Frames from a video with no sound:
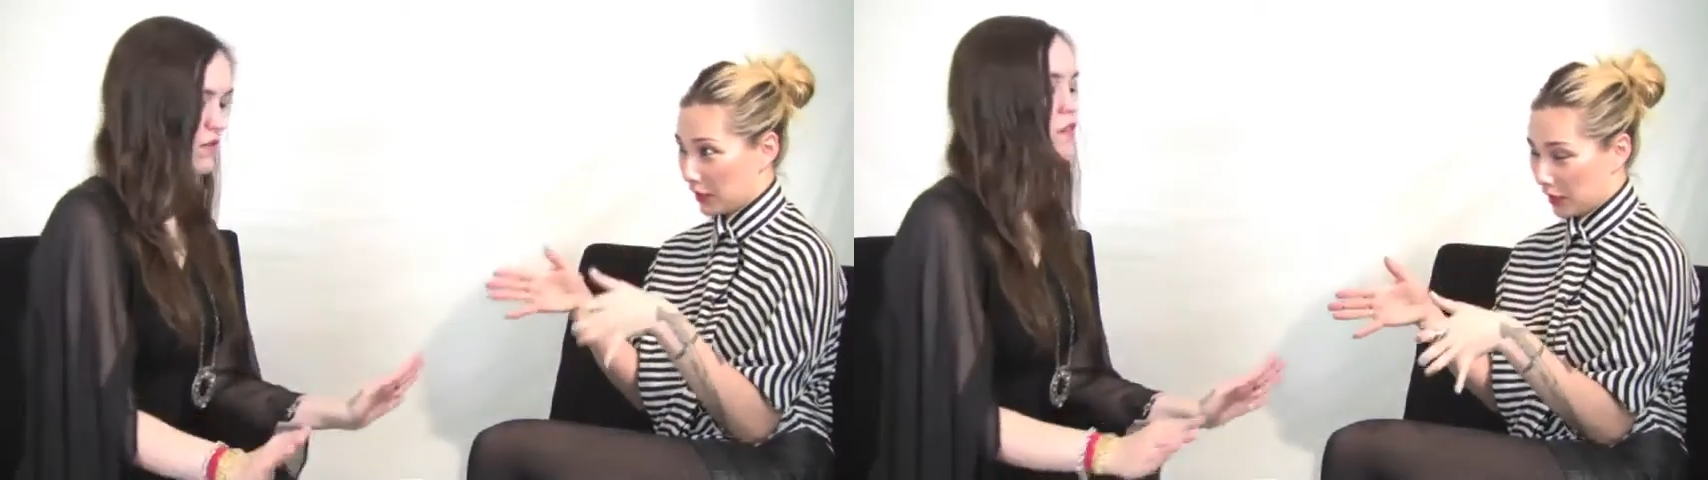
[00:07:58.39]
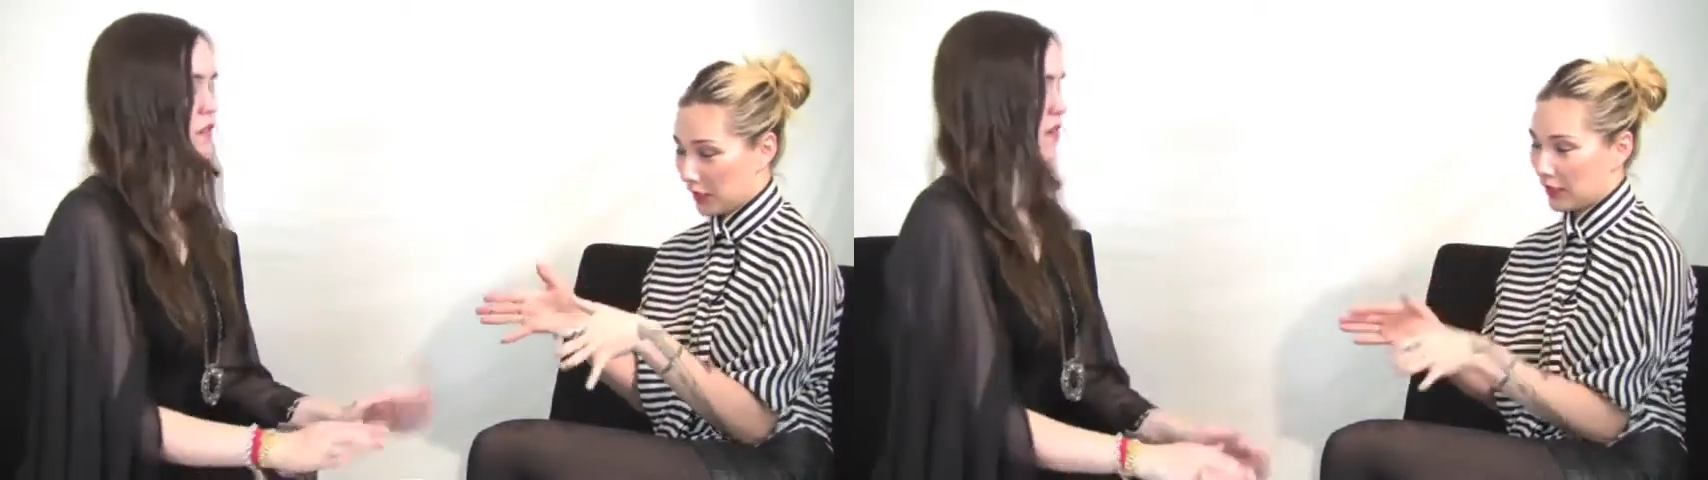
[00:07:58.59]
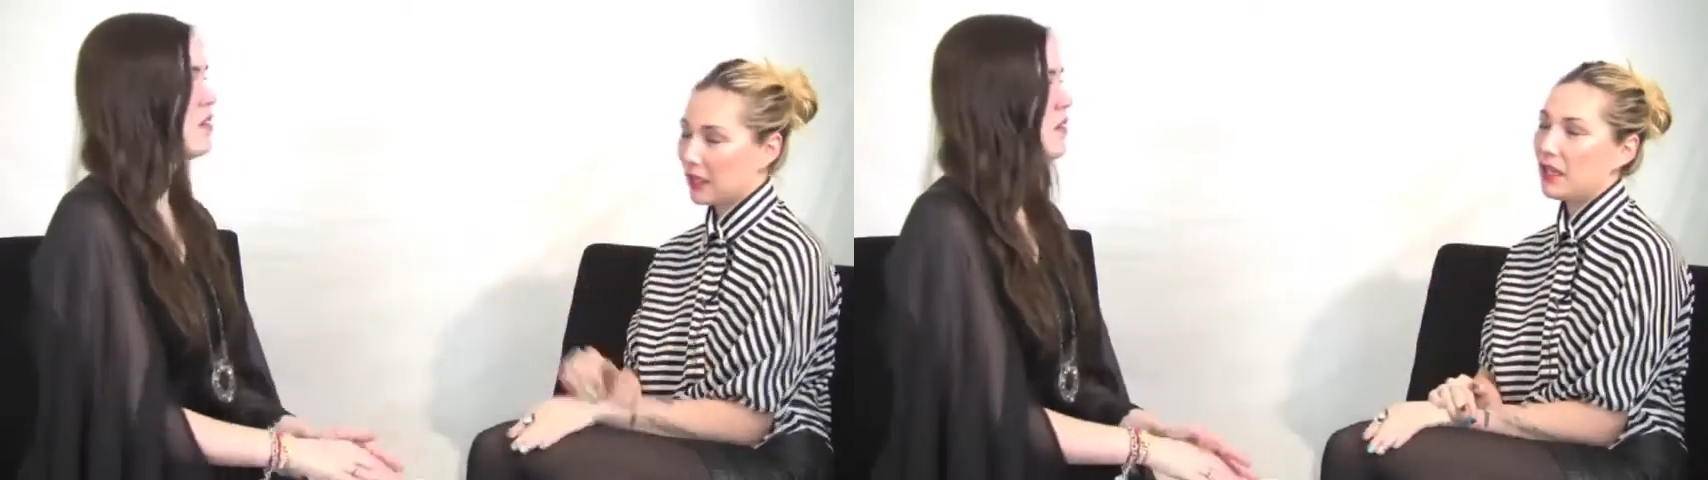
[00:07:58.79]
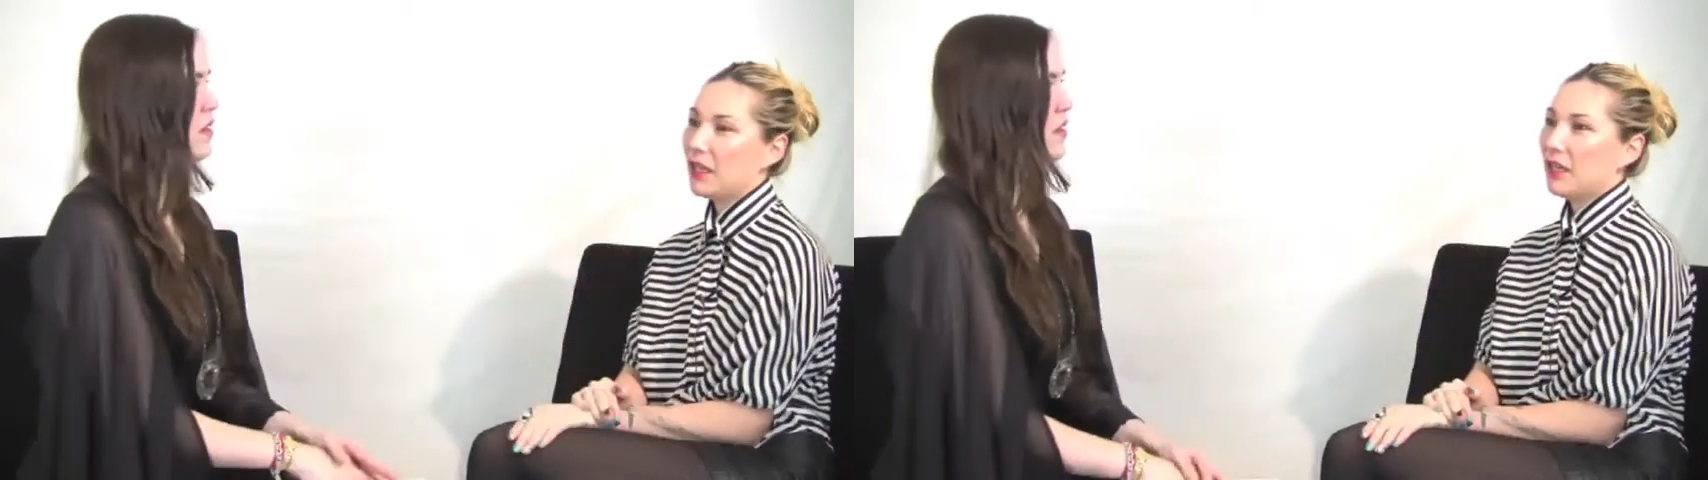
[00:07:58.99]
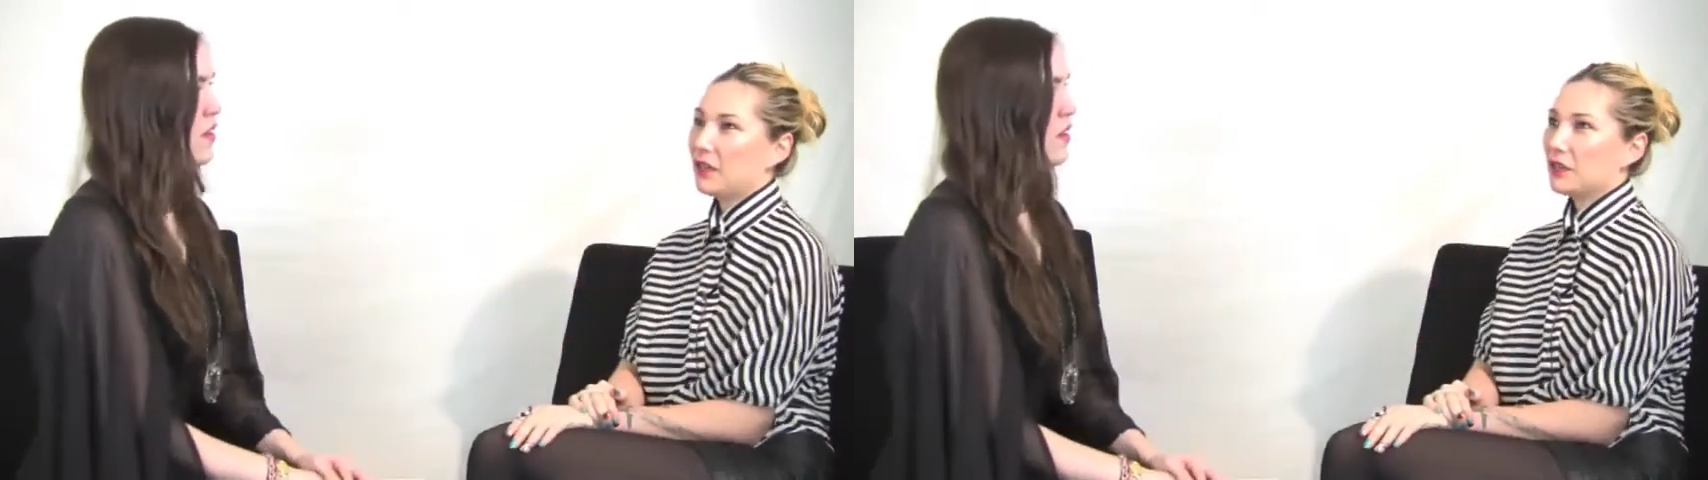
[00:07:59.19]
unique.
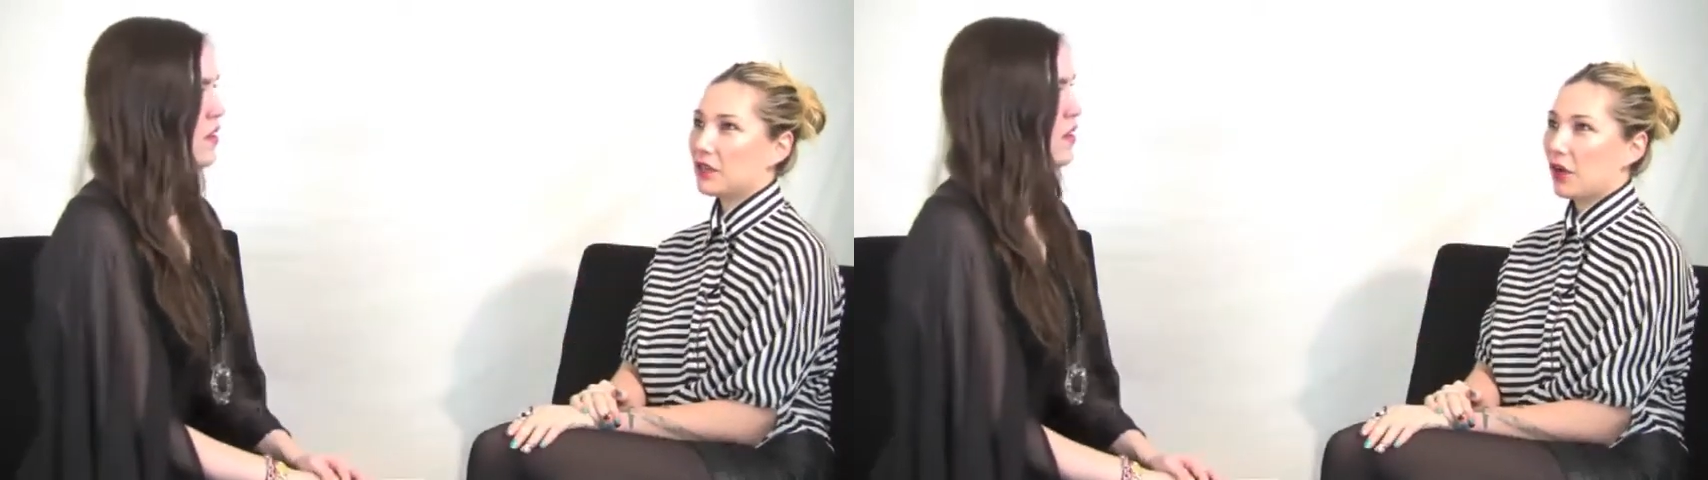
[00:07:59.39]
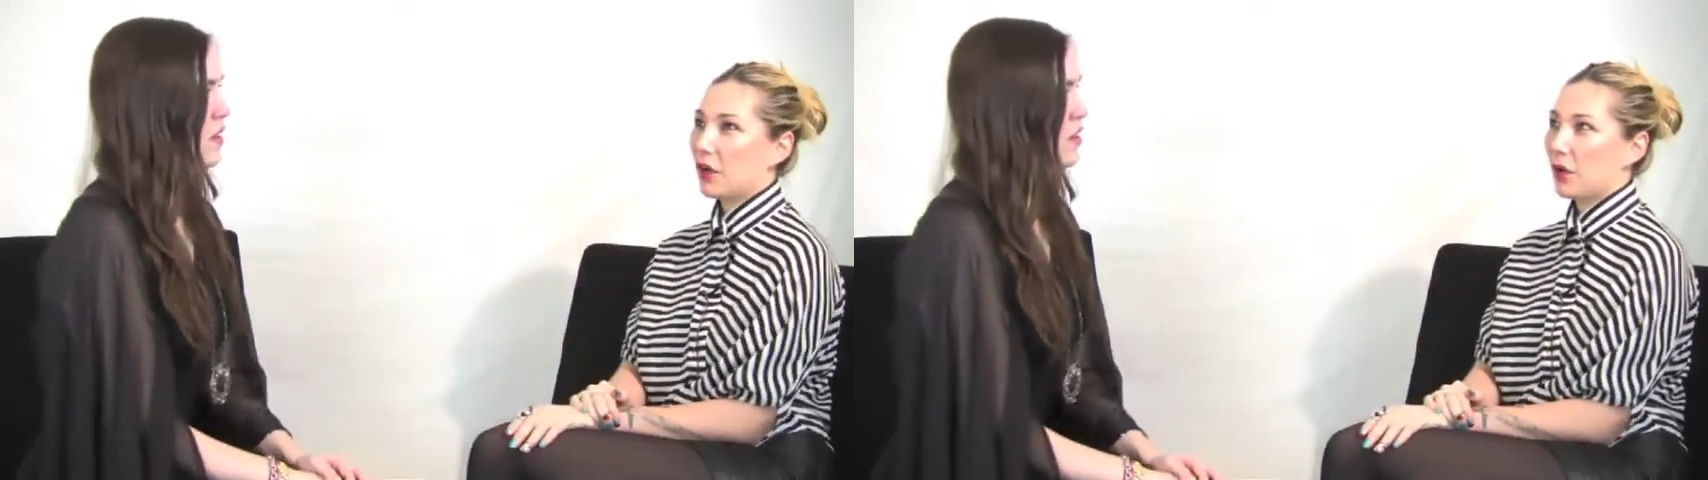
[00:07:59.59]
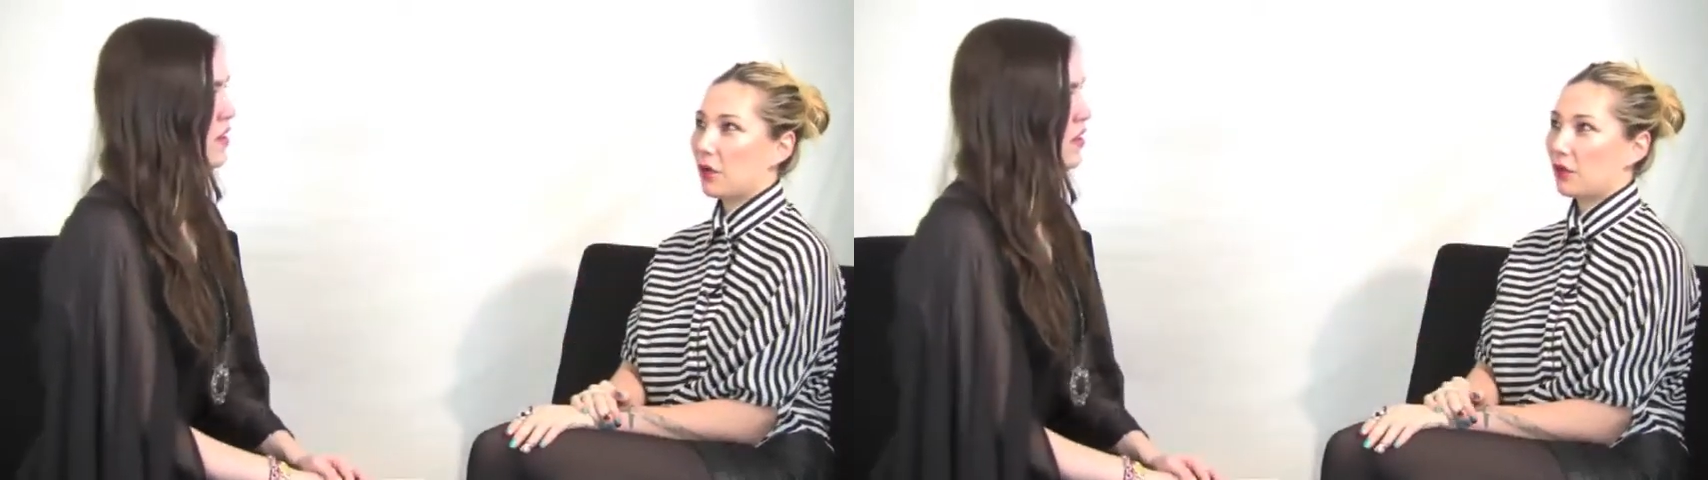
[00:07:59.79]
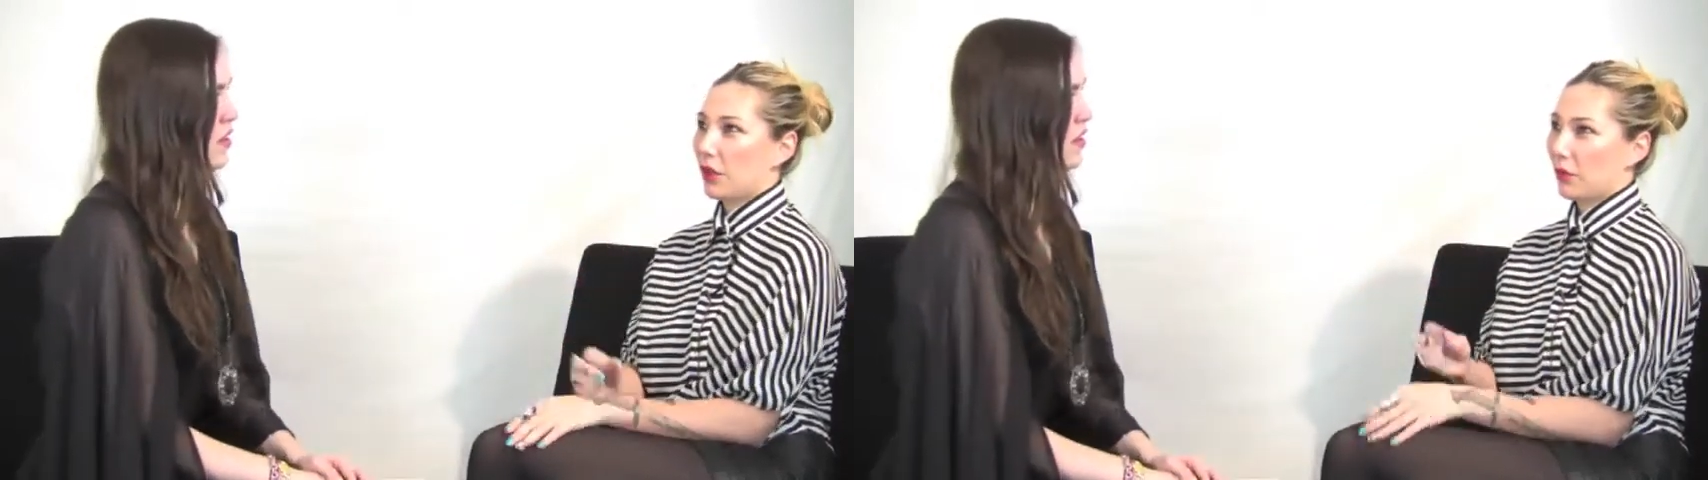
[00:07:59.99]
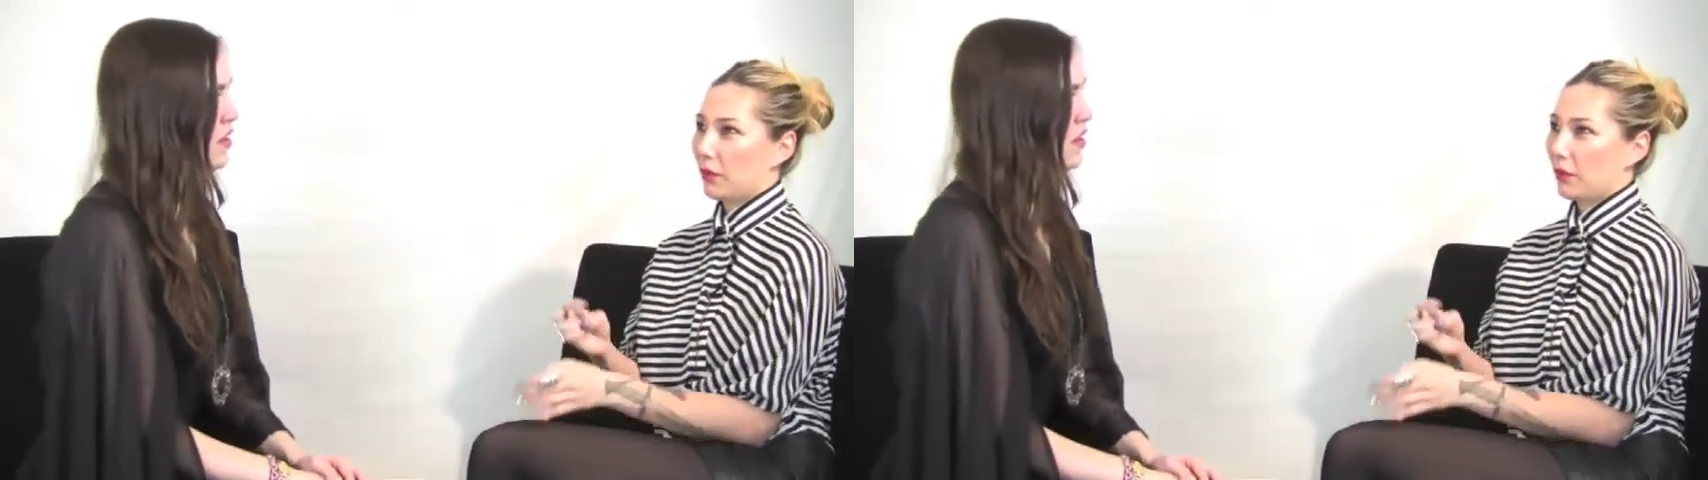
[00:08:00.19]
So, you know,